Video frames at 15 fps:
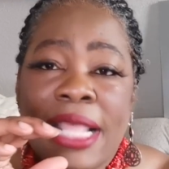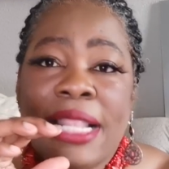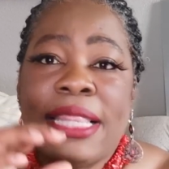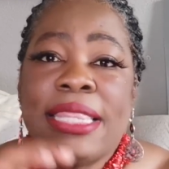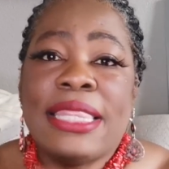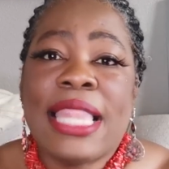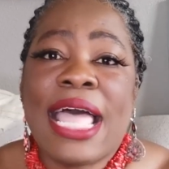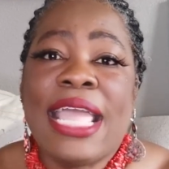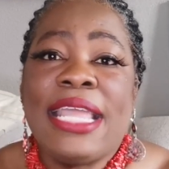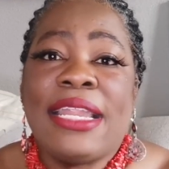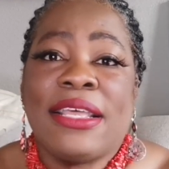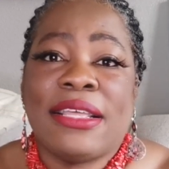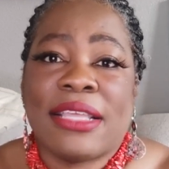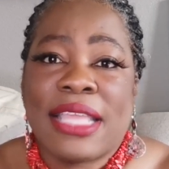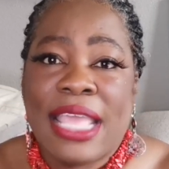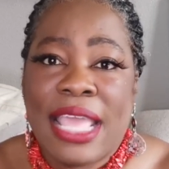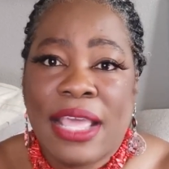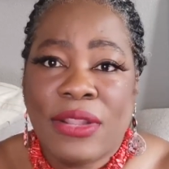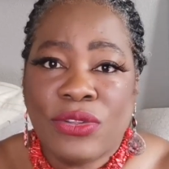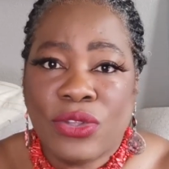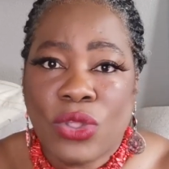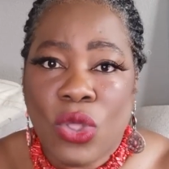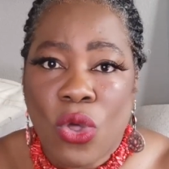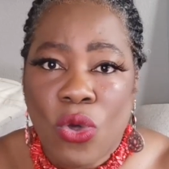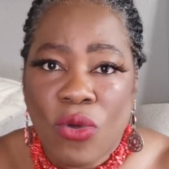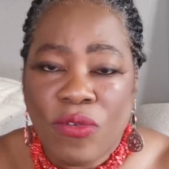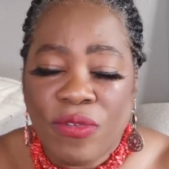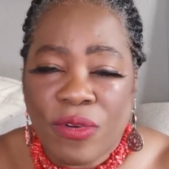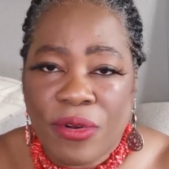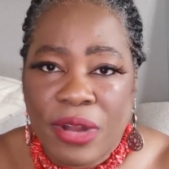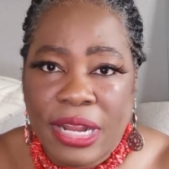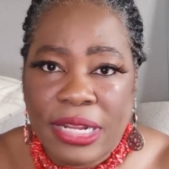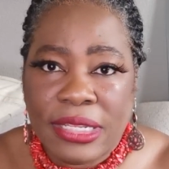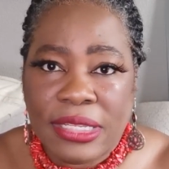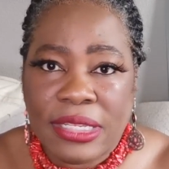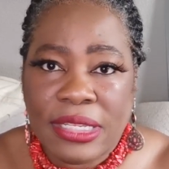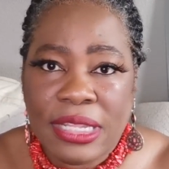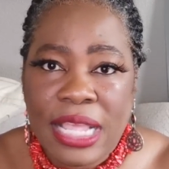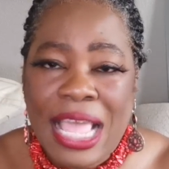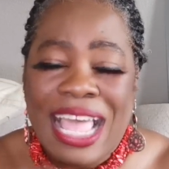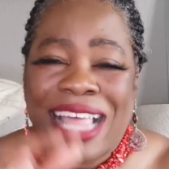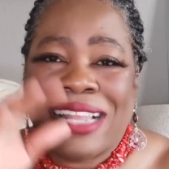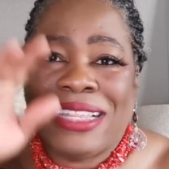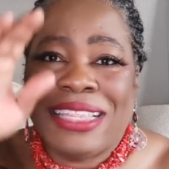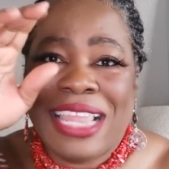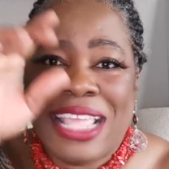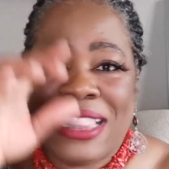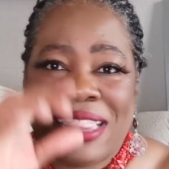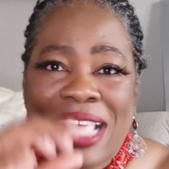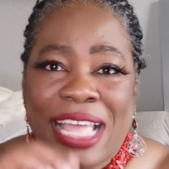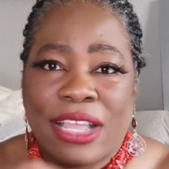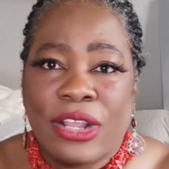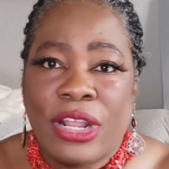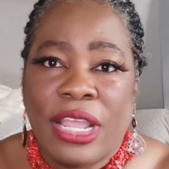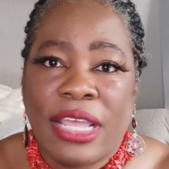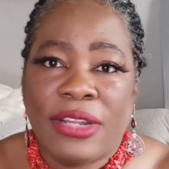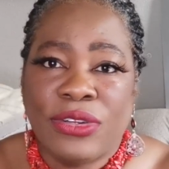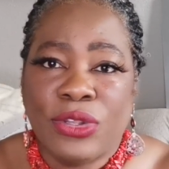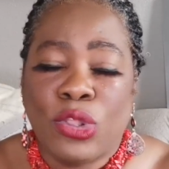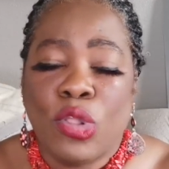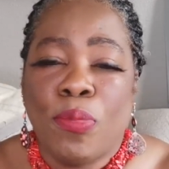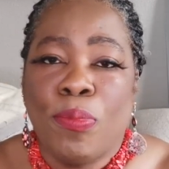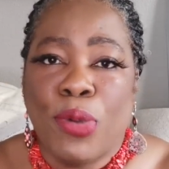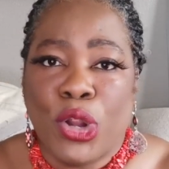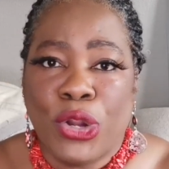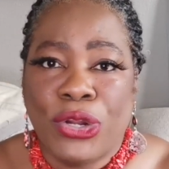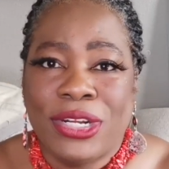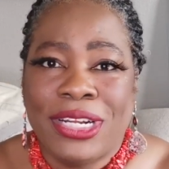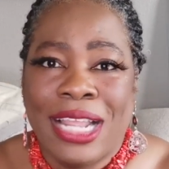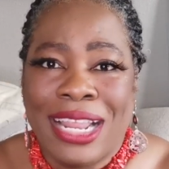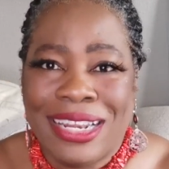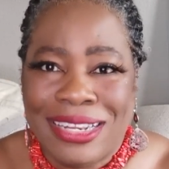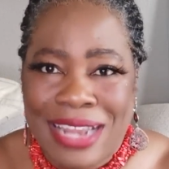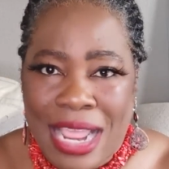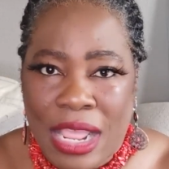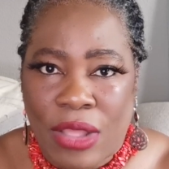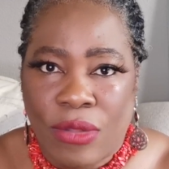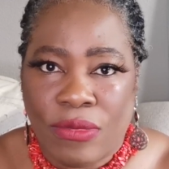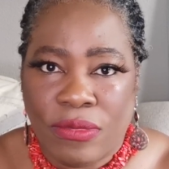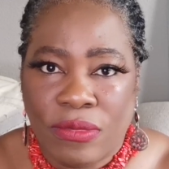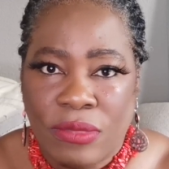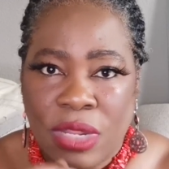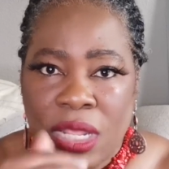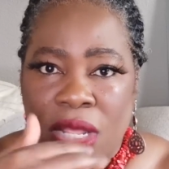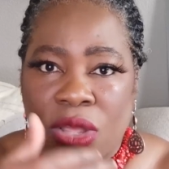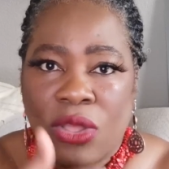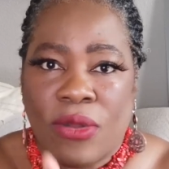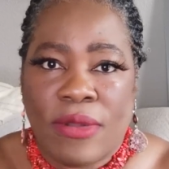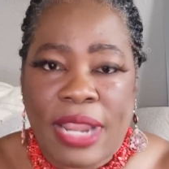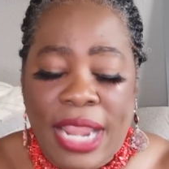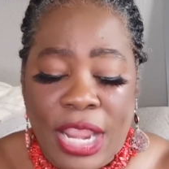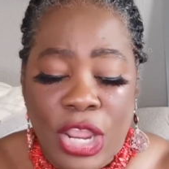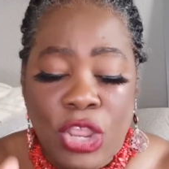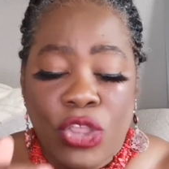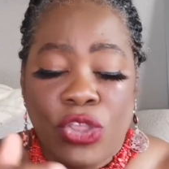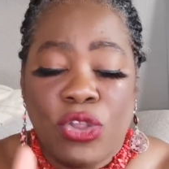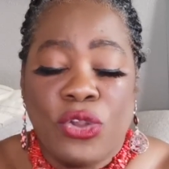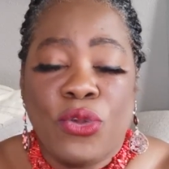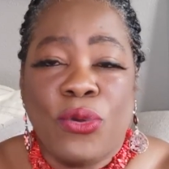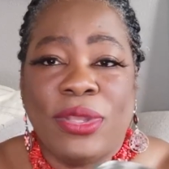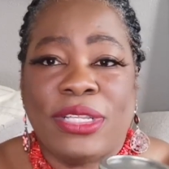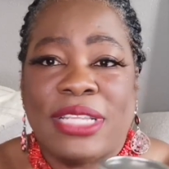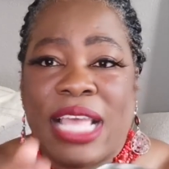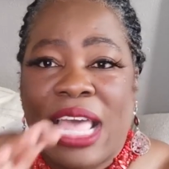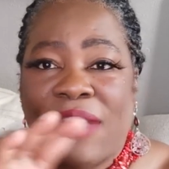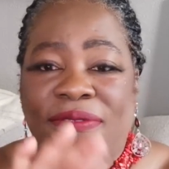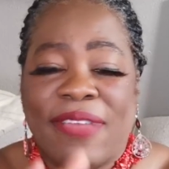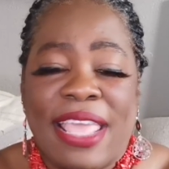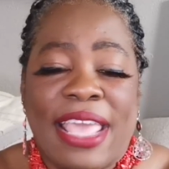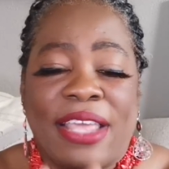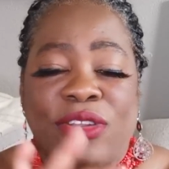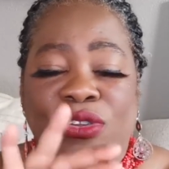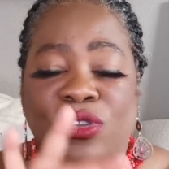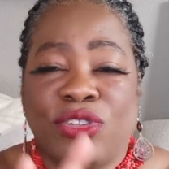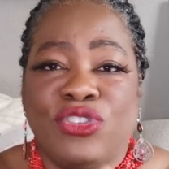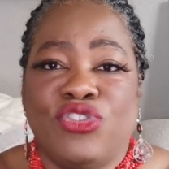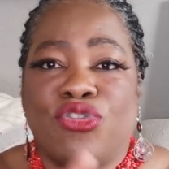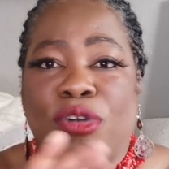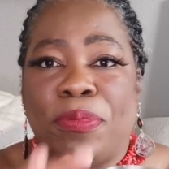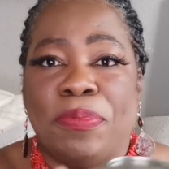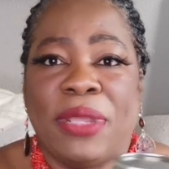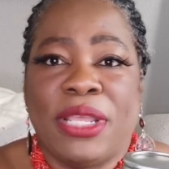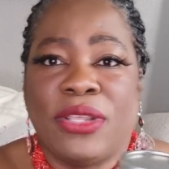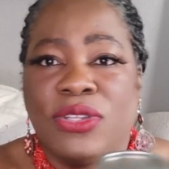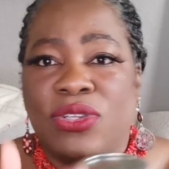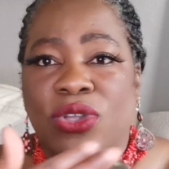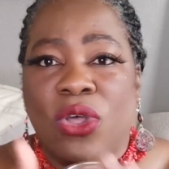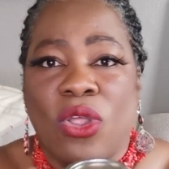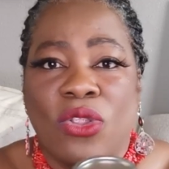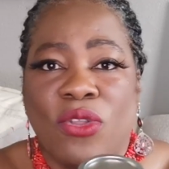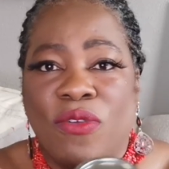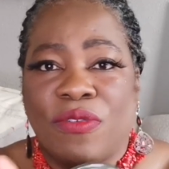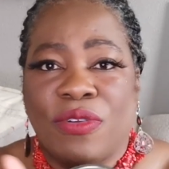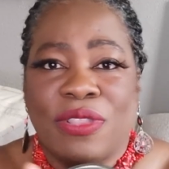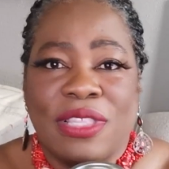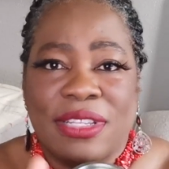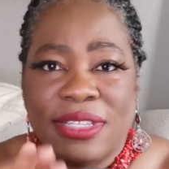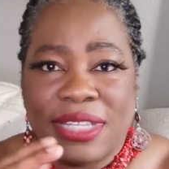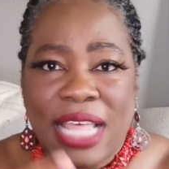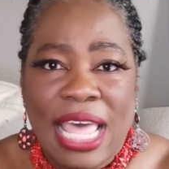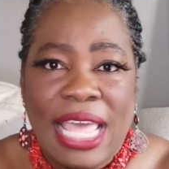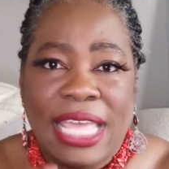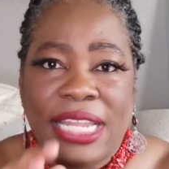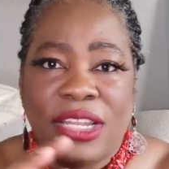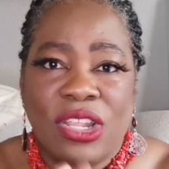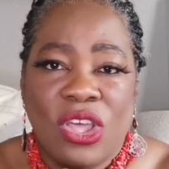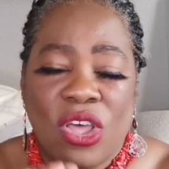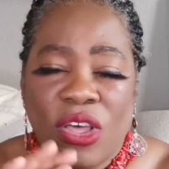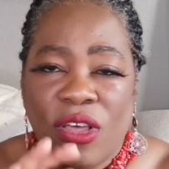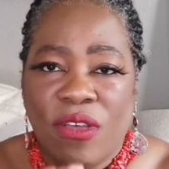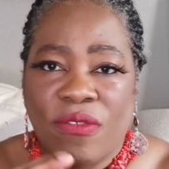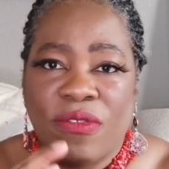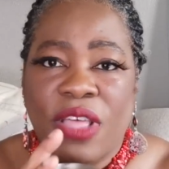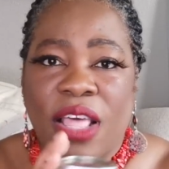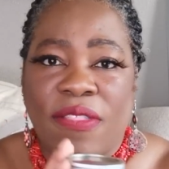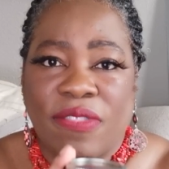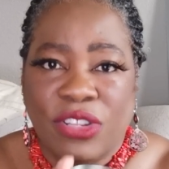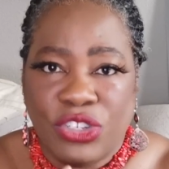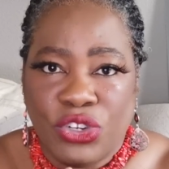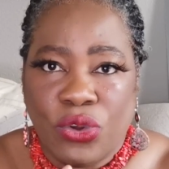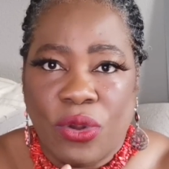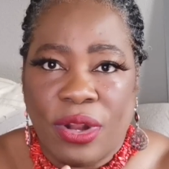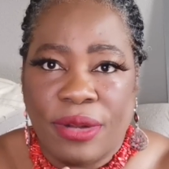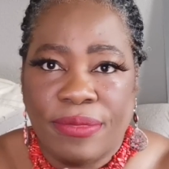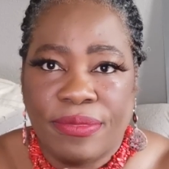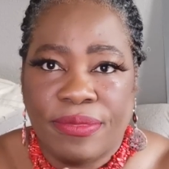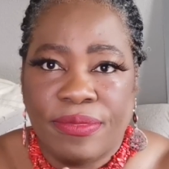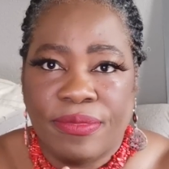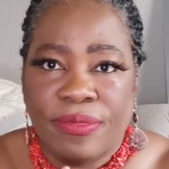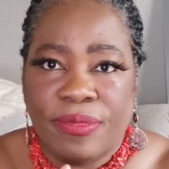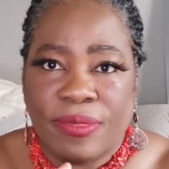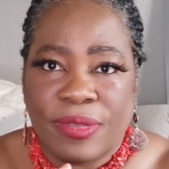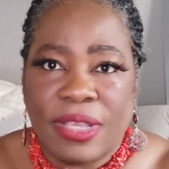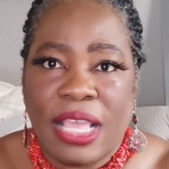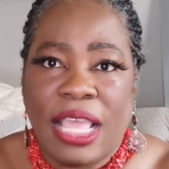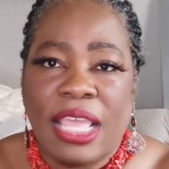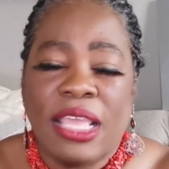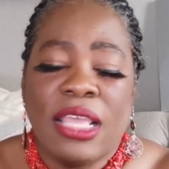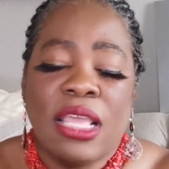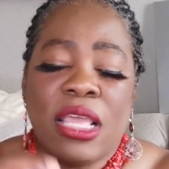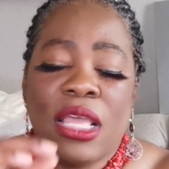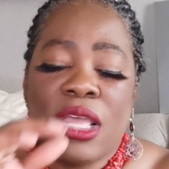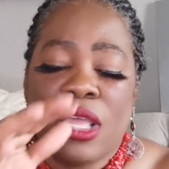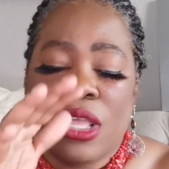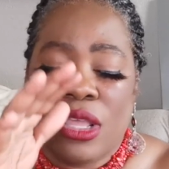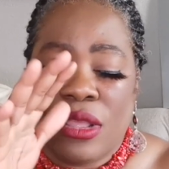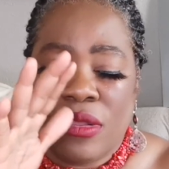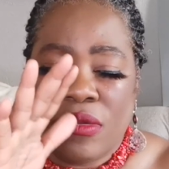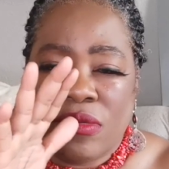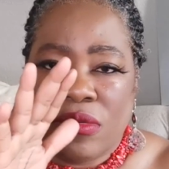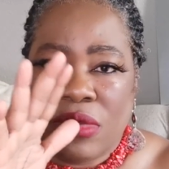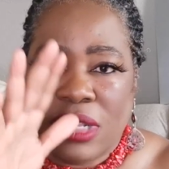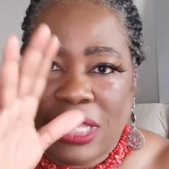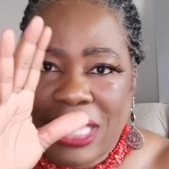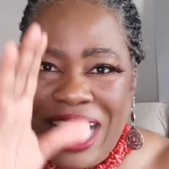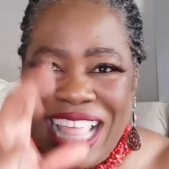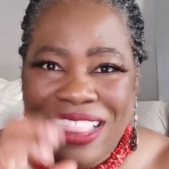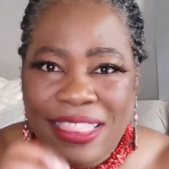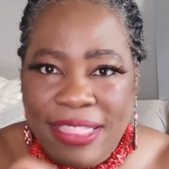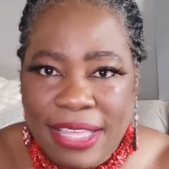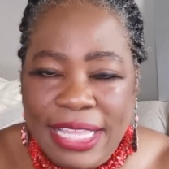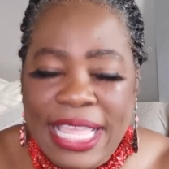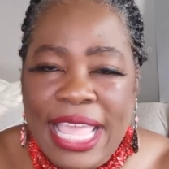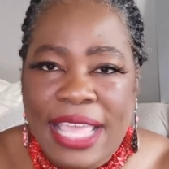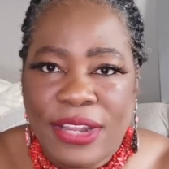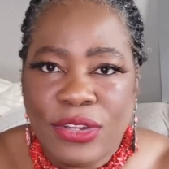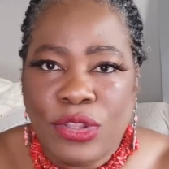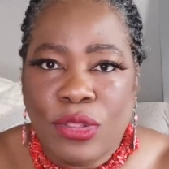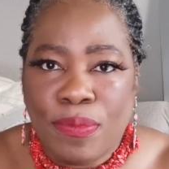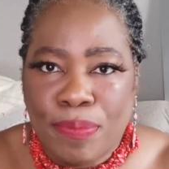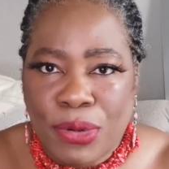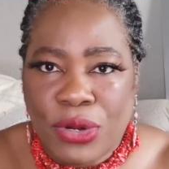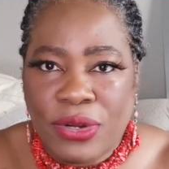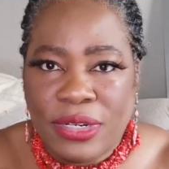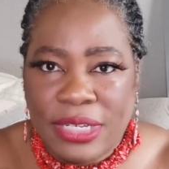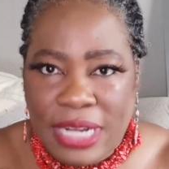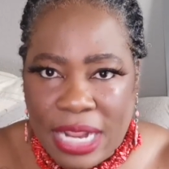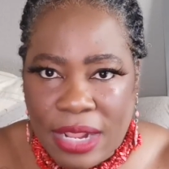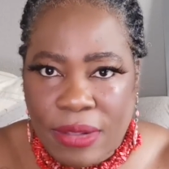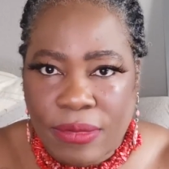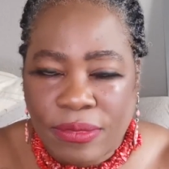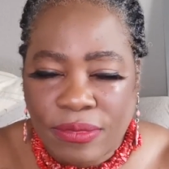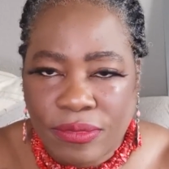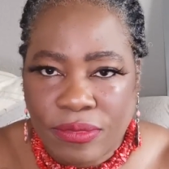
Light a candle over it and let that candle burn down, okay? You're going to have candle drippings all over the side of the jar, okay? Let the candle burn down.